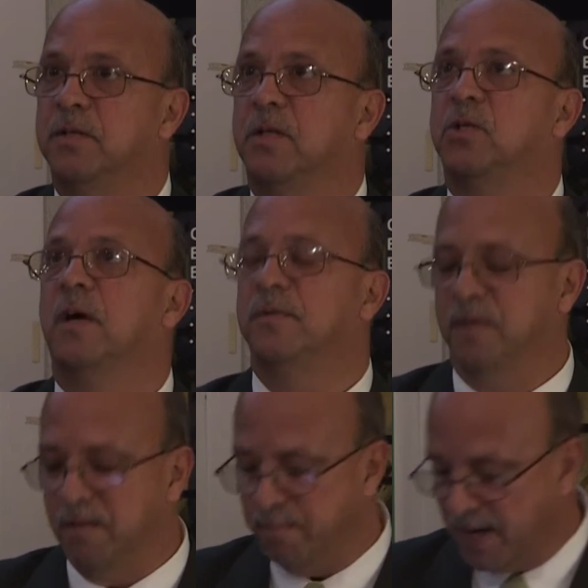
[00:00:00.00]
are the charts we
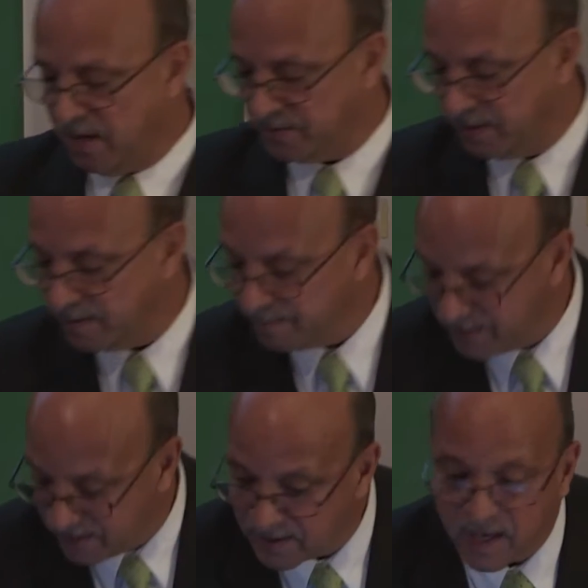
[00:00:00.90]
compiled. And
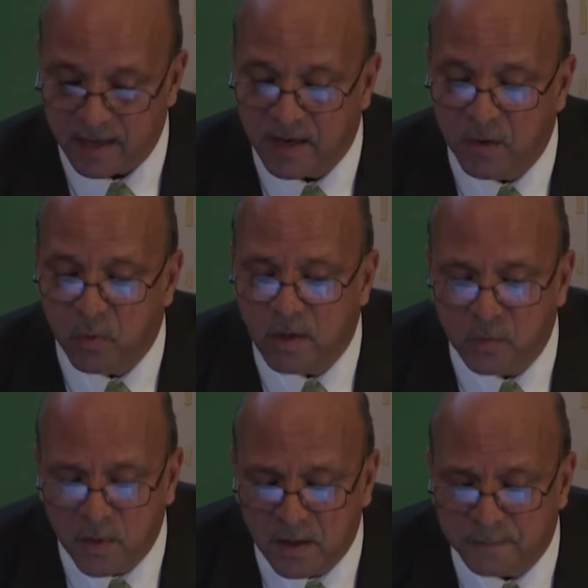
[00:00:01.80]
again, it worked
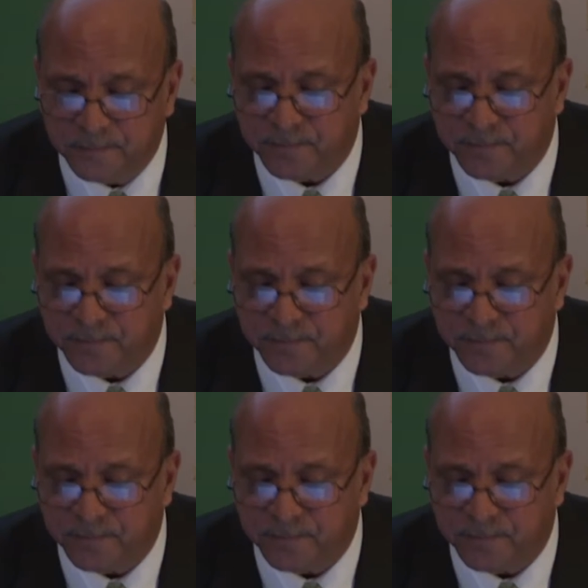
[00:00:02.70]
well.